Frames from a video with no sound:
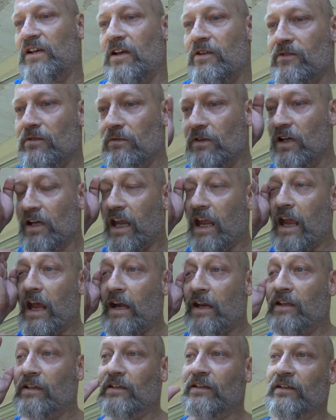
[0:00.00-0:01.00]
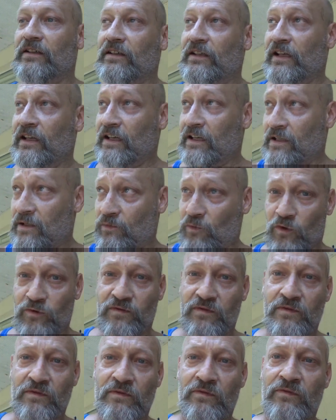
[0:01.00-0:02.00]
you another look at it, and
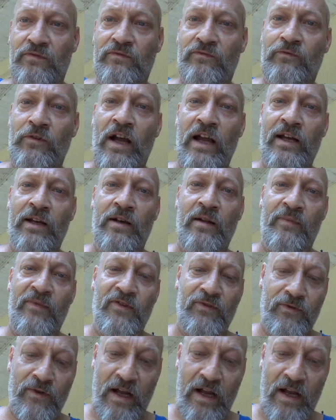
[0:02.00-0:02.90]
we'll ride it up the